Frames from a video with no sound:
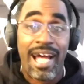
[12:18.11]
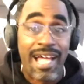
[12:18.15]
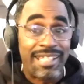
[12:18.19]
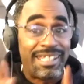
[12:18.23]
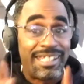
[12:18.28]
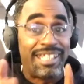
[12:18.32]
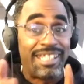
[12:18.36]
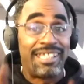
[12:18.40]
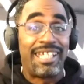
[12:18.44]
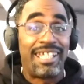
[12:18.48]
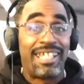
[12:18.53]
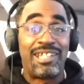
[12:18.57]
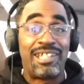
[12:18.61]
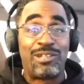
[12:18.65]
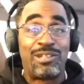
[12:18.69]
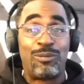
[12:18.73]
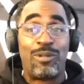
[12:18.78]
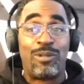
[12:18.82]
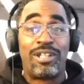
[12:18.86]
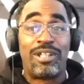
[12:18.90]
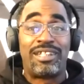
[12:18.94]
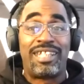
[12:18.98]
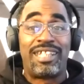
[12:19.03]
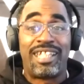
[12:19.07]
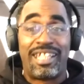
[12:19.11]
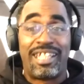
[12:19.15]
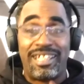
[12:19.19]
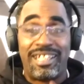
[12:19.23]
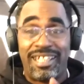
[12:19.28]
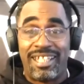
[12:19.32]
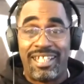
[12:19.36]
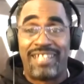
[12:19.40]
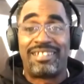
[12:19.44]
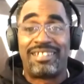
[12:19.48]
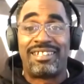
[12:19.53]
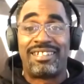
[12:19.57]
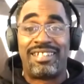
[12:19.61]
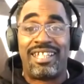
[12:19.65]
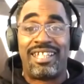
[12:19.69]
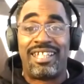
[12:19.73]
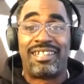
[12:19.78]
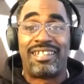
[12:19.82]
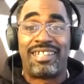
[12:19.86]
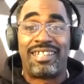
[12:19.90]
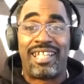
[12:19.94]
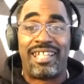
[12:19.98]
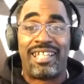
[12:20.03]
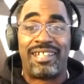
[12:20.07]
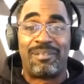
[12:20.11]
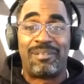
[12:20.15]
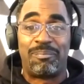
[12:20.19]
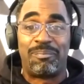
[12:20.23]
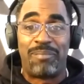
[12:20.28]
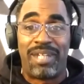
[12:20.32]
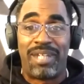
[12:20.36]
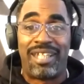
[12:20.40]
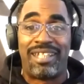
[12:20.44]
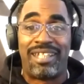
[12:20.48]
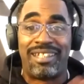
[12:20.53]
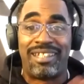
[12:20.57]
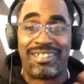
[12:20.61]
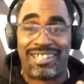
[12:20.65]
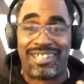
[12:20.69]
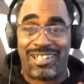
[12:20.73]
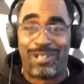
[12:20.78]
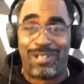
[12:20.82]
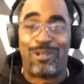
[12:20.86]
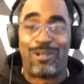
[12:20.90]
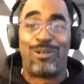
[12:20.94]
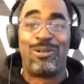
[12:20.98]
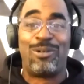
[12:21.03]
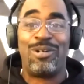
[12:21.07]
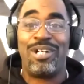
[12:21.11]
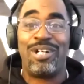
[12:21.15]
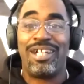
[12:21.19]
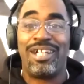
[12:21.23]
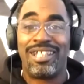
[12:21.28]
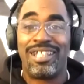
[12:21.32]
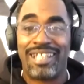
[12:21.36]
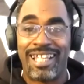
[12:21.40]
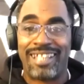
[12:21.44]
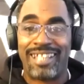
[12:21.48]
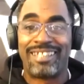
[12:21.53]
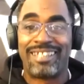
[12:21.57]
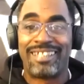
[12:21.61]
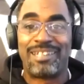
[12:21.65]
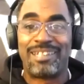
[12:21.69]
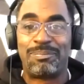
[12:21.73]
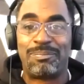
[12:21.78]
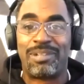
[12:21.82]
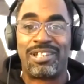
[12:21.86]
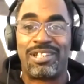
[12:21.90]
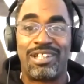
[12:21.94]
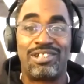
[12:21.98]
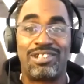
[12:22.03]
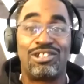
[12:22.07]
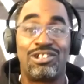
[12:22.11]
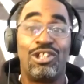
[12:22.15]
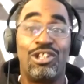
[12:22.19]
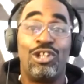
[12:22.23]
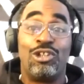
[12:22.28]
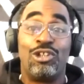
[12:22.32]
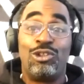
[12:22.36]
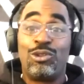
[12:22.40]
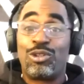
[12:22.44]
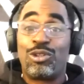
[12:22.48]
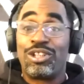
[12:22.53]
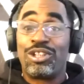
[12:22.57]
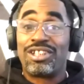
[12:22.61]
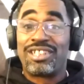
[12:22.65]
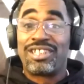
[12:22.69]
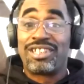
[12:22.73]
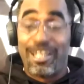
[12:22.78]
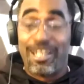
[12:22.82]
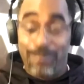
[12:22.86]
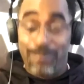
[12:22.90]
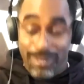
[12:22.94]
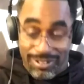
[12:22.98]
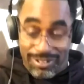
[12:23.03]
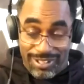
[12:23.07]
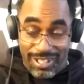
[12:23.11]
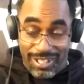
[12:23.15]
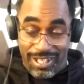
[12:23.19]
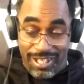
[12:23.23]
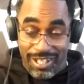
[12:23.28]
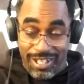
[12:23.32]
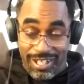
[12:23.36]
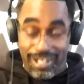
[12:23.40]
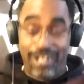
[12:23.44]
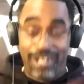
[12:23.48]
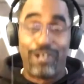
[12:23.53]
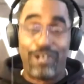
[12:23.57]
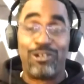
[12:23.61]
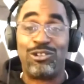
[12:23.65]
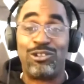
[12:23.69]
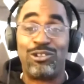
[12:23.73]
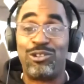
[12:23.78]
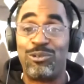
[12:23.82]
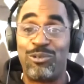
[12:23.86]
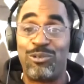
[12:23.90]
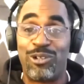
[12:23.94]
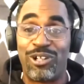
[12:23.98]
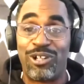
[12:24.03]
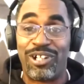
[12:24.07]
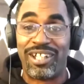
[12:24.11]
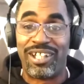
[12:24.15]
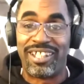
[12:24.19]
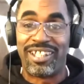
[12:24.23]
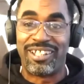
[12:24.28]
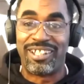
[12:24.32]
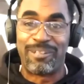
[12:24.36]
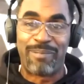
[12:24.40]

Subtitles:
I think that's the one thing in the internet that made it so like this, because you could say what the hell you want.